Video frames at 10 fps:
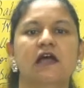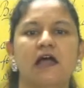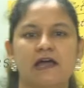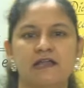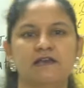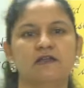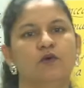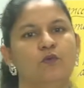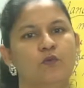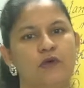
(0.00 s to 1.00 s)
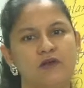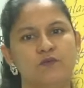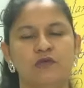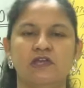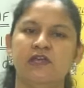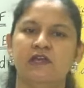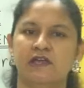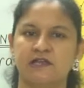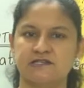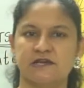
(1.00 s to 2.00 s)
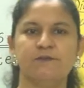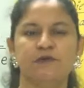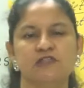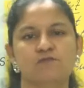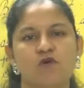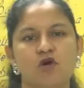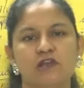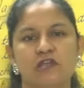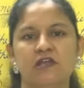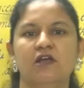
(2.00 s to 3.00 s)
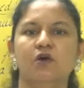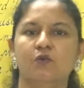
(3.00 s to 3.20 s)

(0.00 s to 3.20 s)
And when we get up in the morning,